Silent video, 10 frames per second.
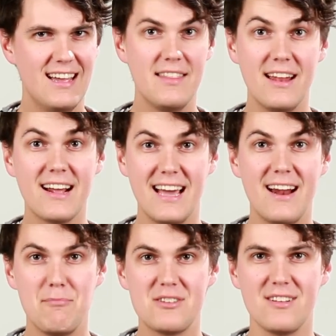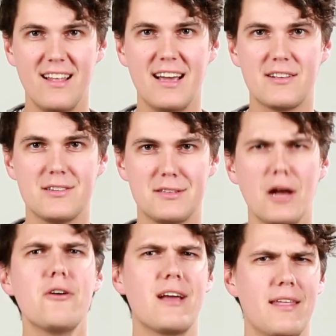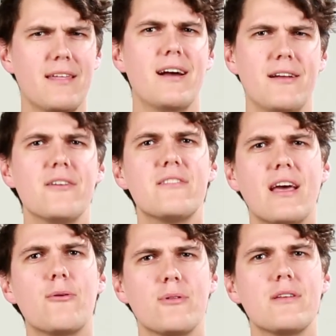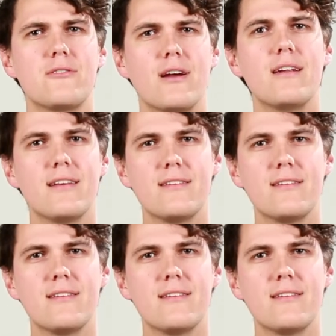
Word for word: And then I got a bunch of likes. So I was like, okay, I think I understand what this trend